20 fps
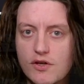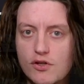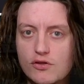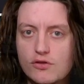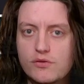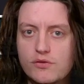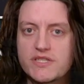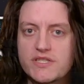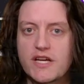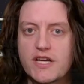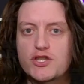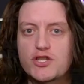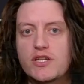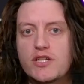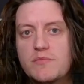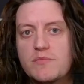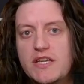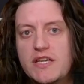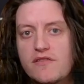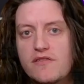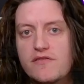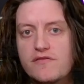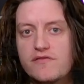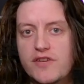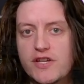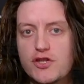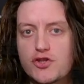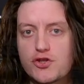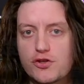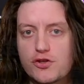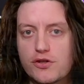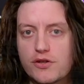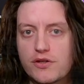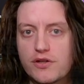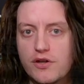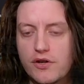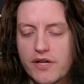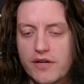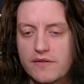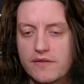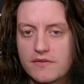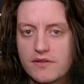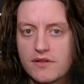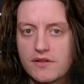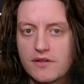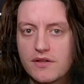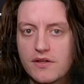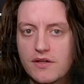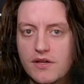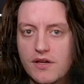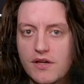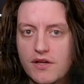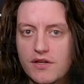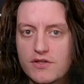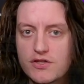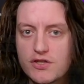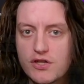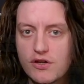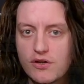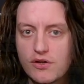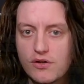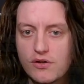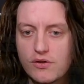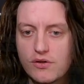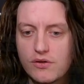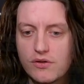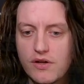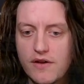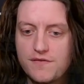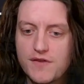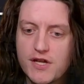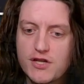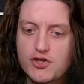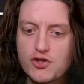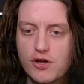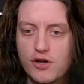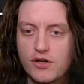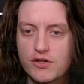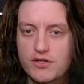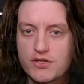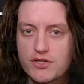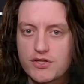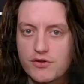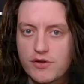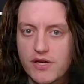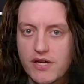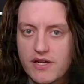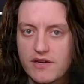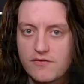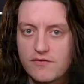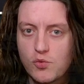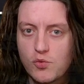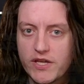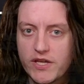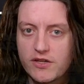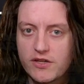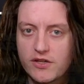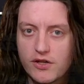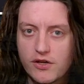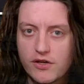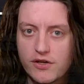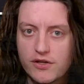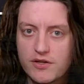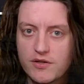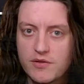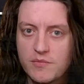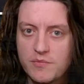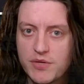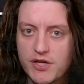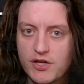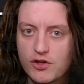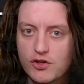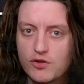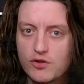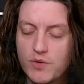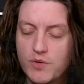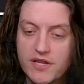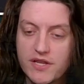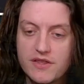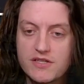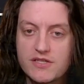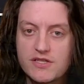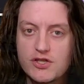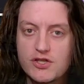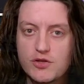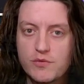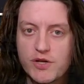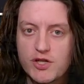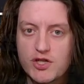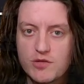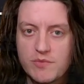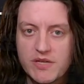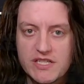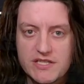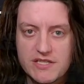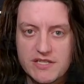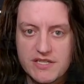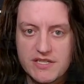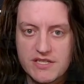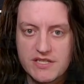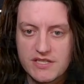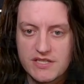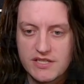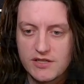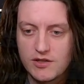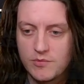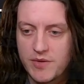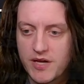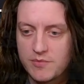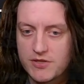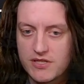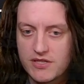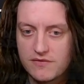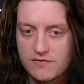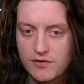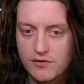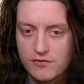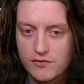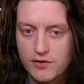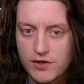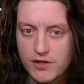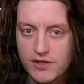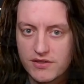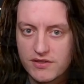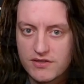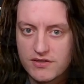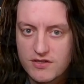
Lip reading: Ooh, it's actually going to be Avenger. Okay. So Avenger also kind of a weak card, but a good one in this situation because he does get to kill Palpatine for free.